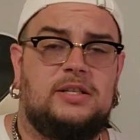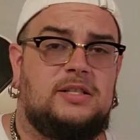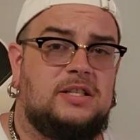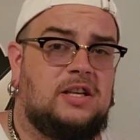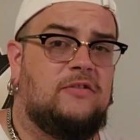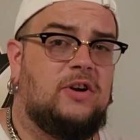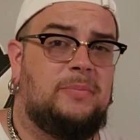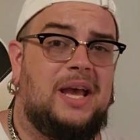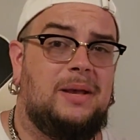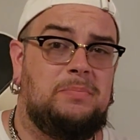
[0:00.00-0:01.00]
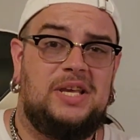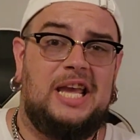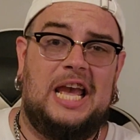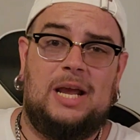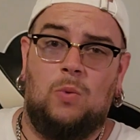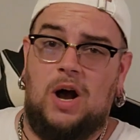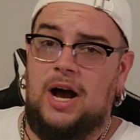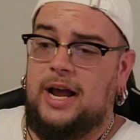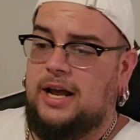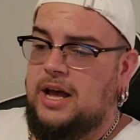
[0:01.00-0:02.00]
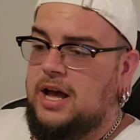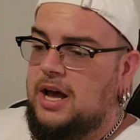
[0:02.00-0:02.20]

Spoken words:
as Discovery Bay, B-A-Y.